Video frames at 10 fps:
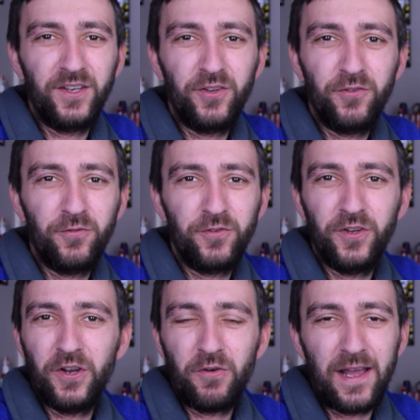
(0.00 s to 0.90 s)
new,
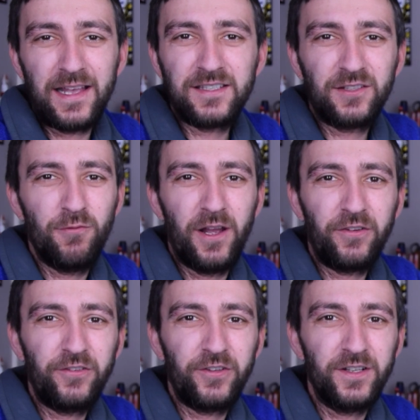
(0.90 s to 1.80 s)
ask
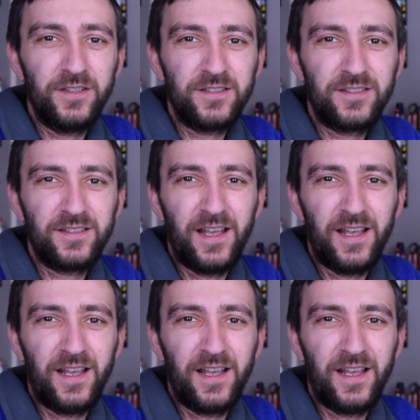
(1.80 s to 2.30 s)
questions.